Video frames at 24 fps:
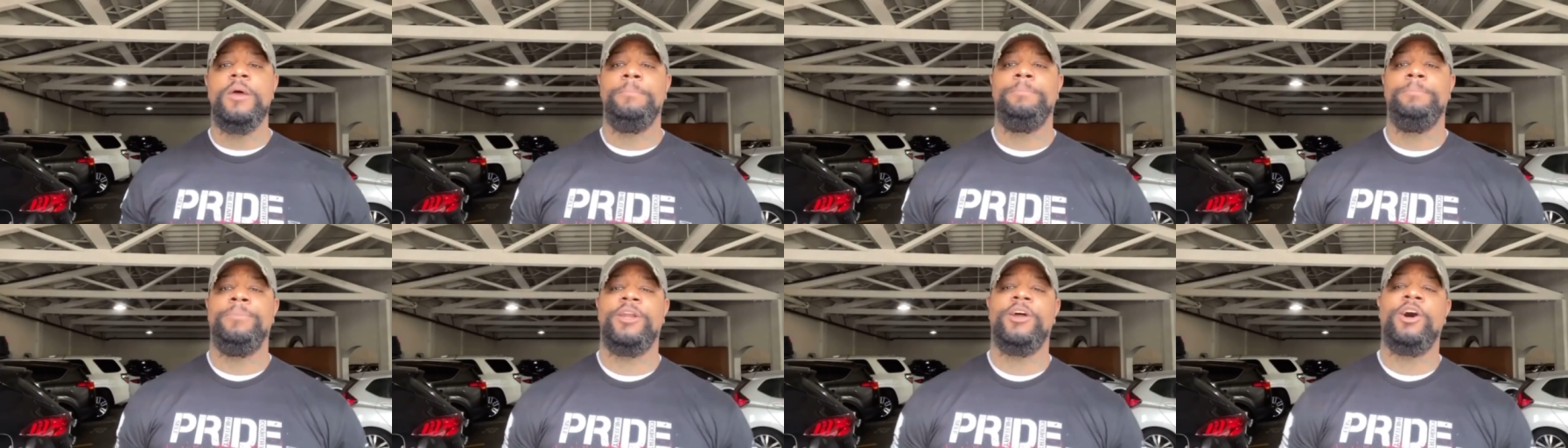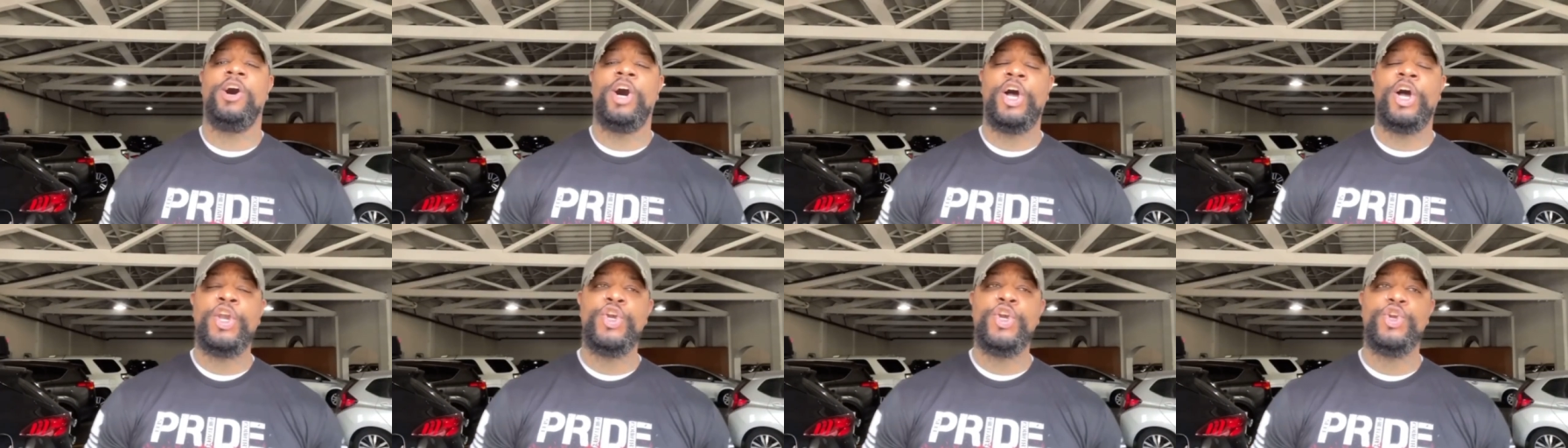but
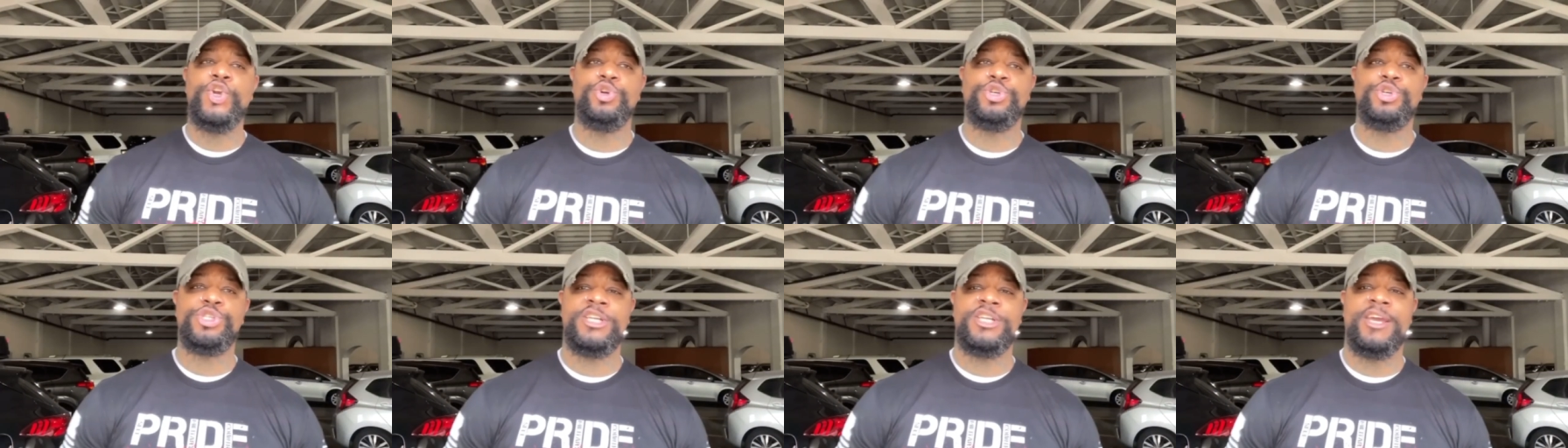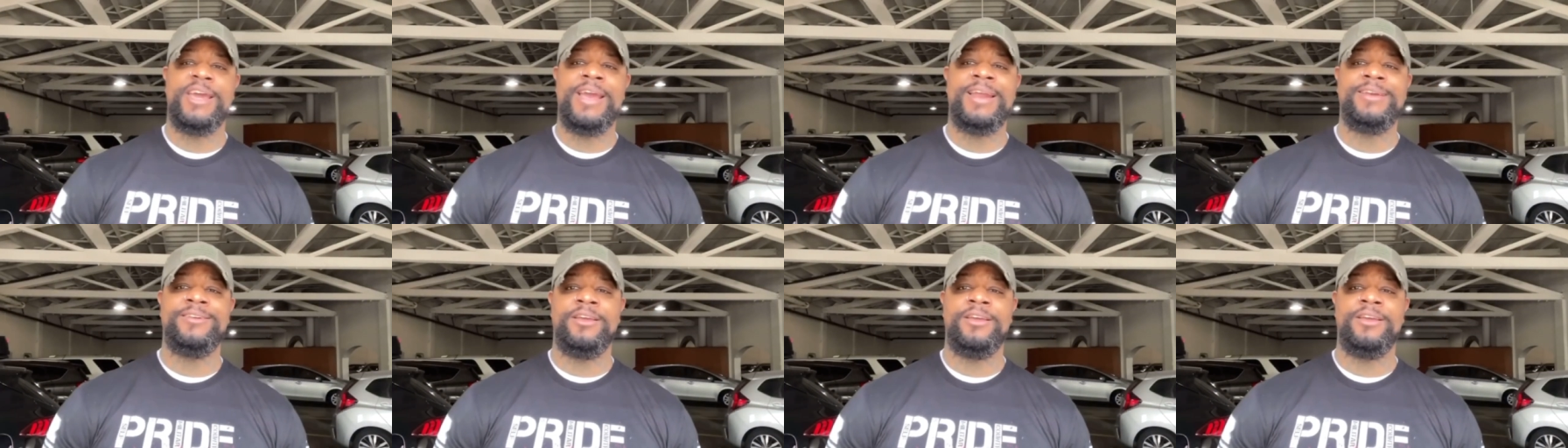
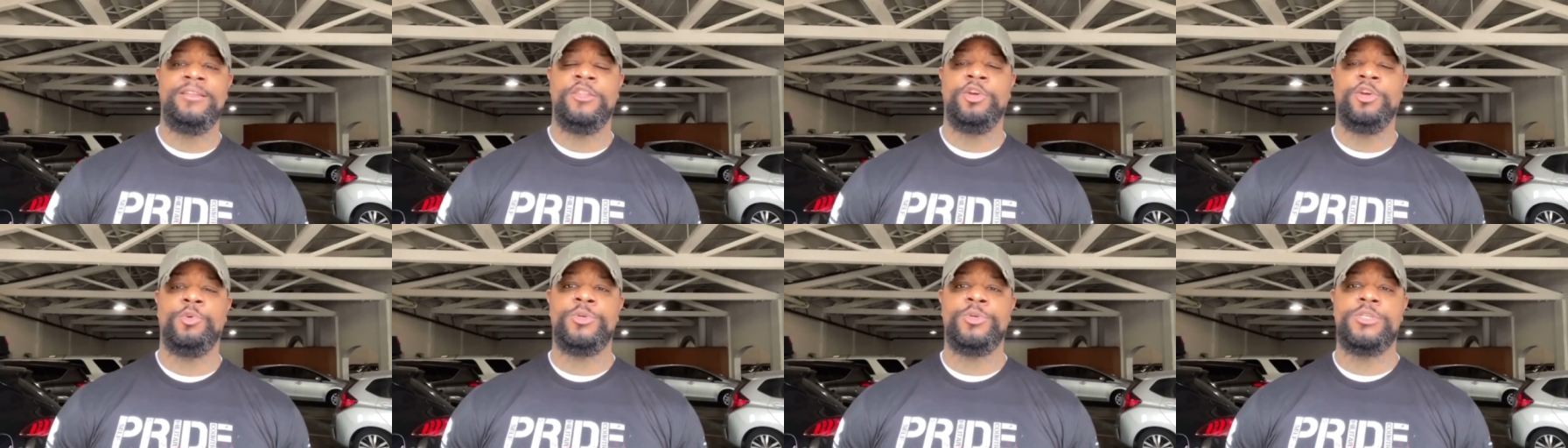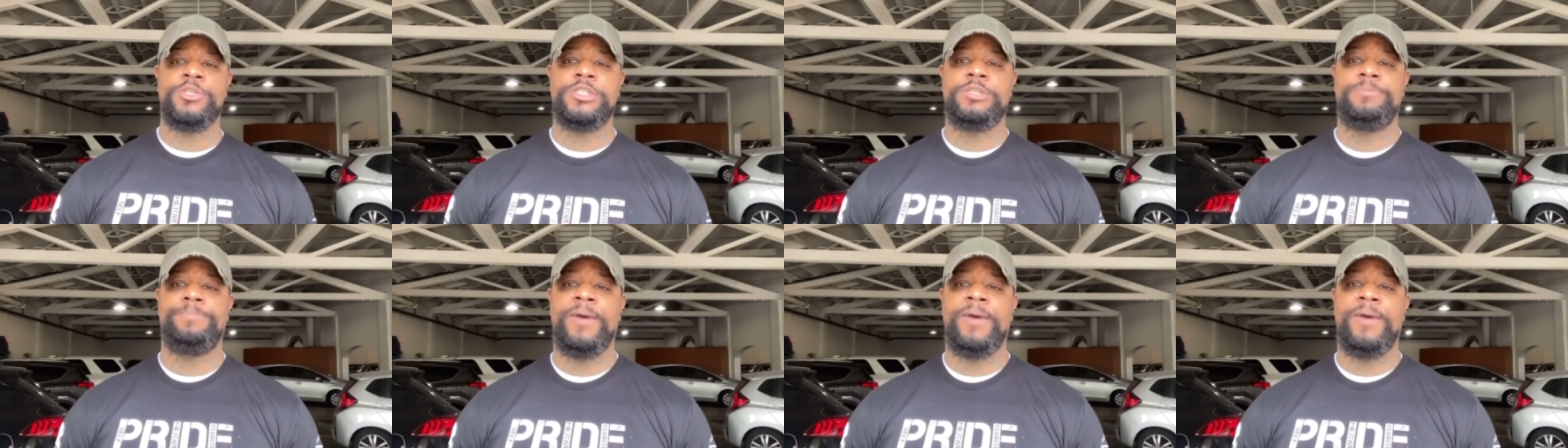understanding the
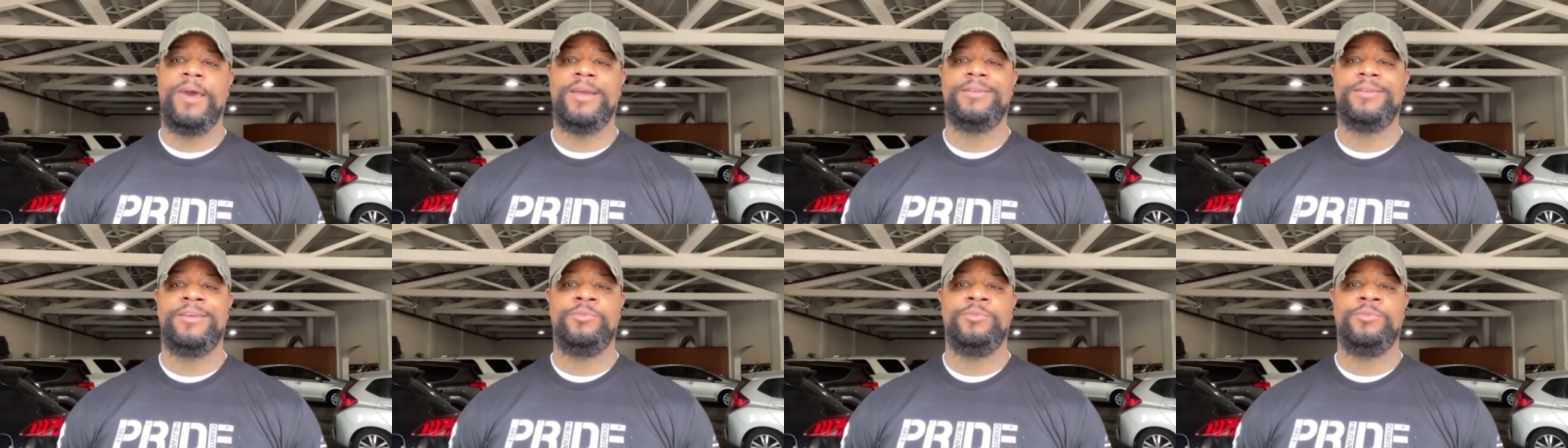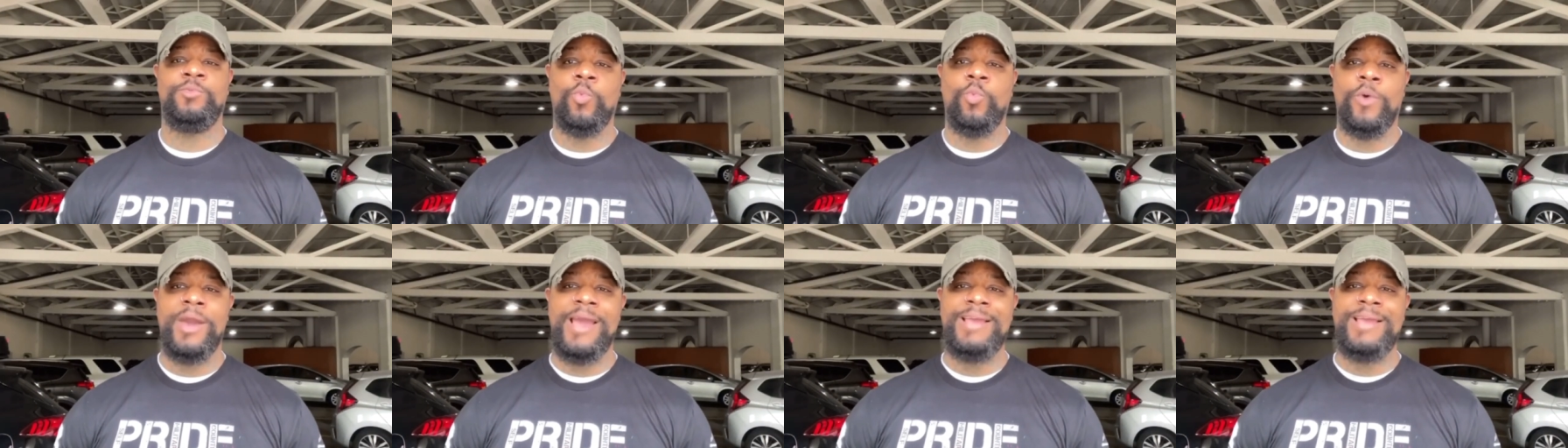respect
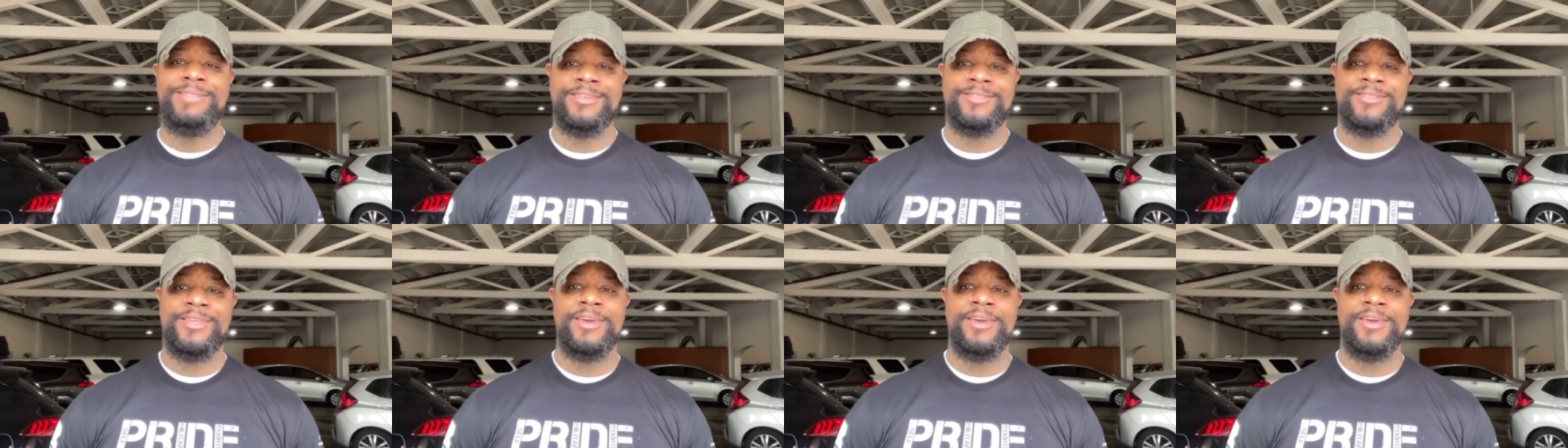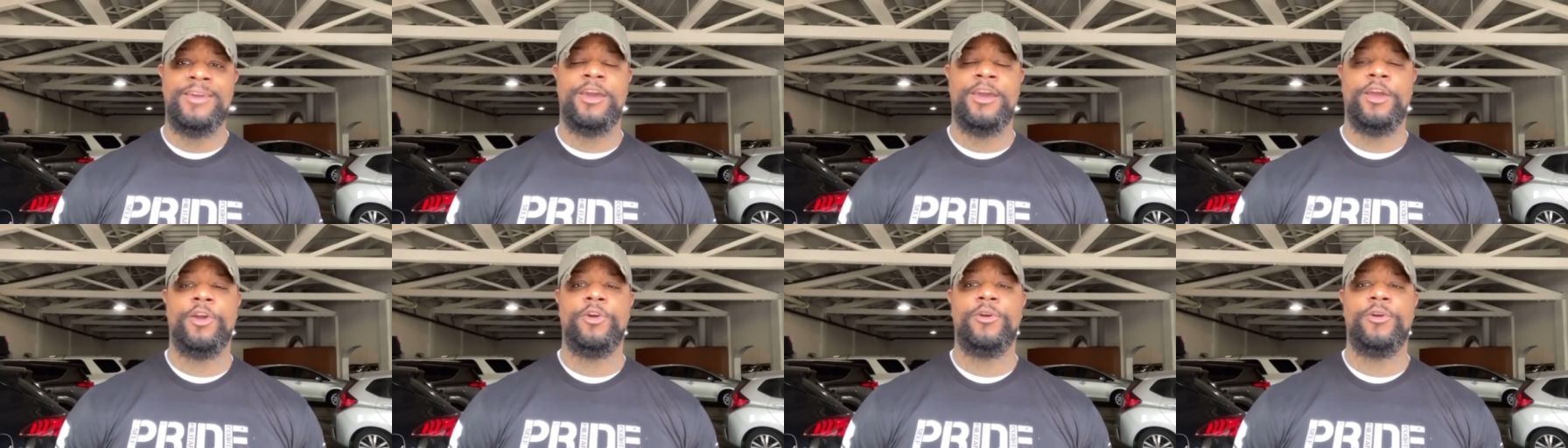and weight that they
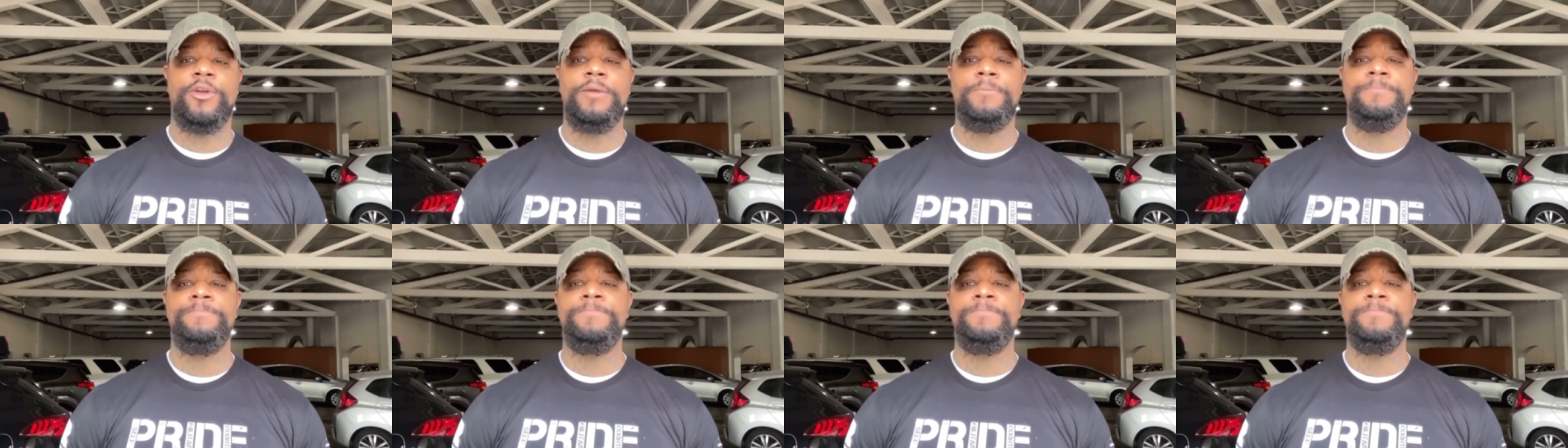carry.